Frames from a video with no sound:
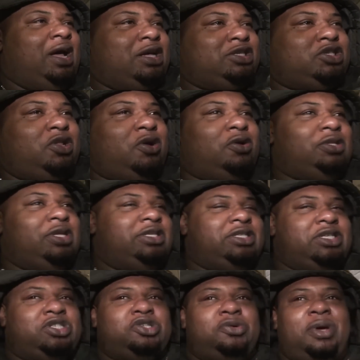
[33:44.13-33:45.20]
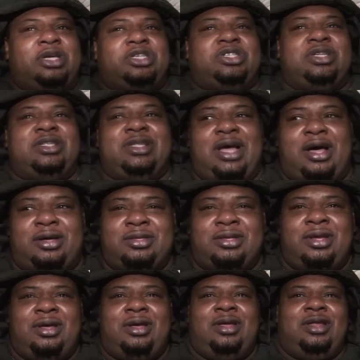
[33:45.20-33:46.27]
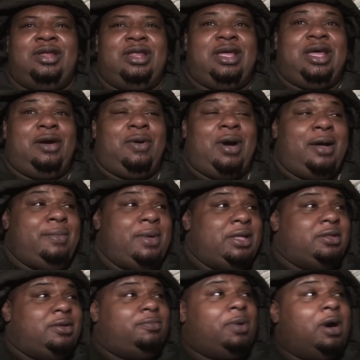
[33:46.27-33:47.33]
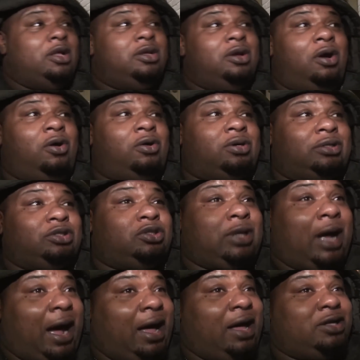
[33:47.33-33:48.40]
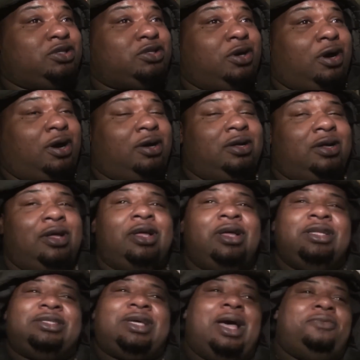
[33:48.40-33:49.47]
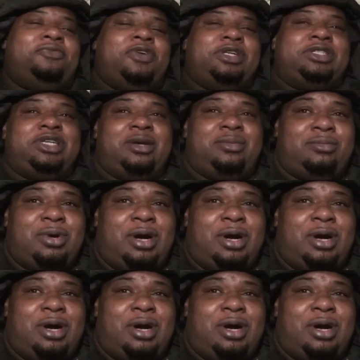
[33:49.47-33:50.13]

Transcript: I slow the situation down, you get what I mean? But yo, iron's hot, time for Jim